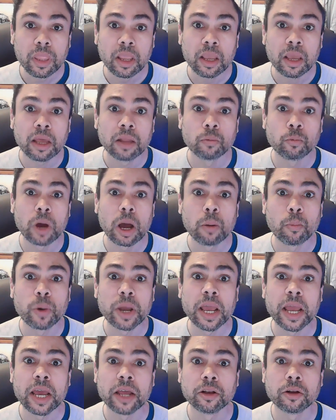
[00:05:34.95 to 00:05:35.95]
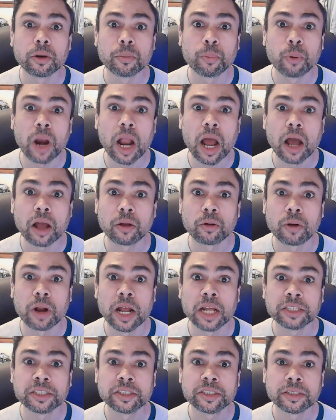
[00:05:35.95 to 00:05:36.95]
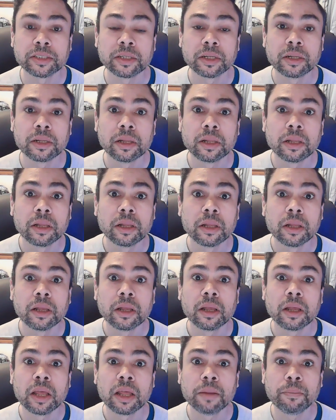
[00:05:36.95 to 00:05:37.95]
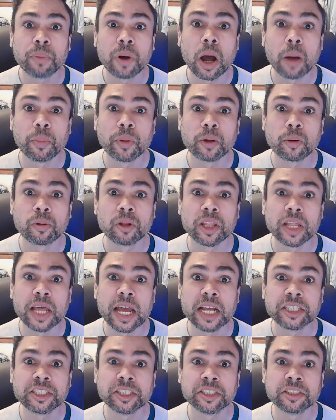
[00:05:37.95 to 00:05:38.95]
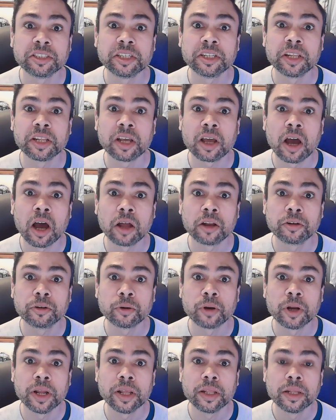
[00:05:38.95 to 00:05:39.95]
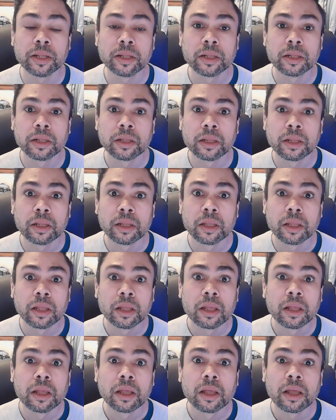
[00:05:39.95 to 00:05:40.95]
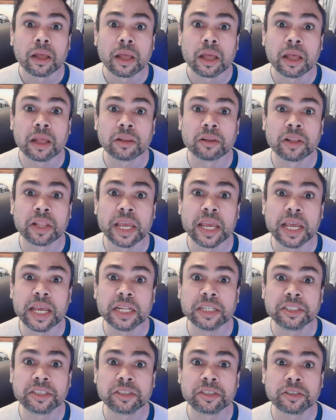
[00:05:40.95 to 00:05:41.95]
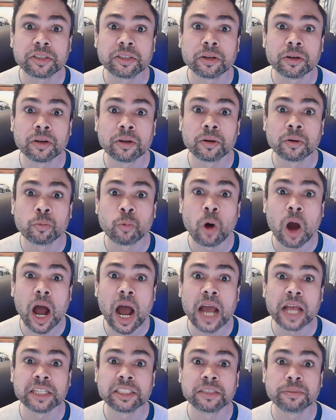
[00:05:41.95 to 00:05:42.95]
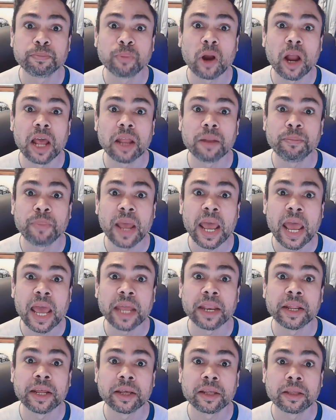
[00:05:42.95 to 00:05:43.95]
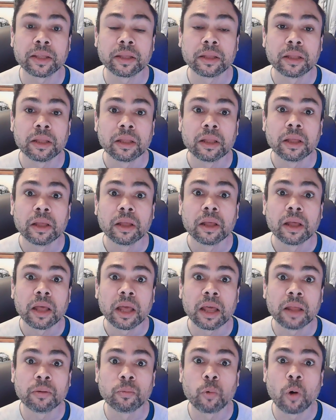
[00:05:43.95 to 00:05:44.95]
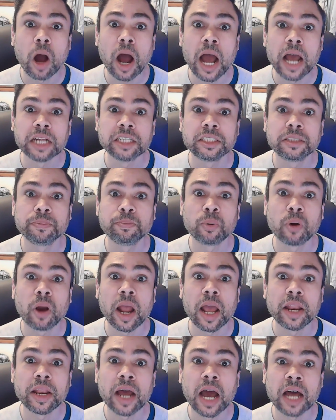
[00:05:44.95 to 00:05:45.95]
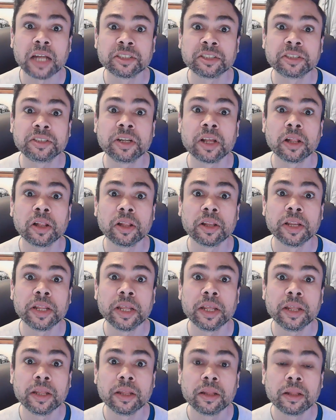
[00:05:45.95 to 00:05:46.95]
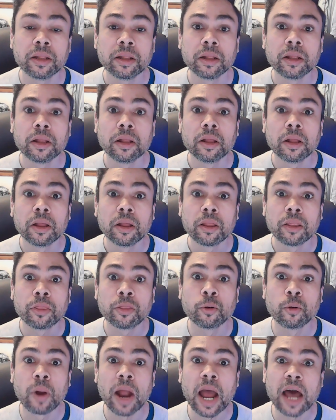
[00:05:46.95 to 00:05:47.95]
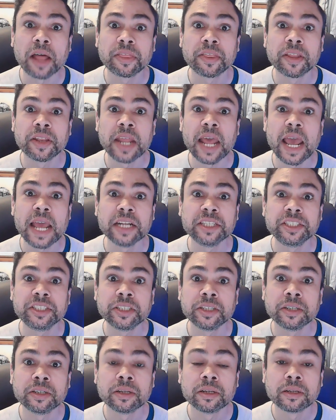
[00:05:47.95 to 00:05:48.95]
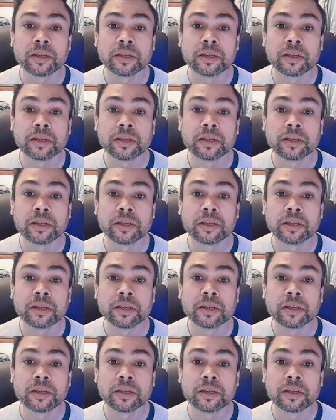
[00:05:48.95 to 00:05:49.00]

And when we hinder progress in public relations in the country, it leads to widespread panic and widespread hostility throughout the nation.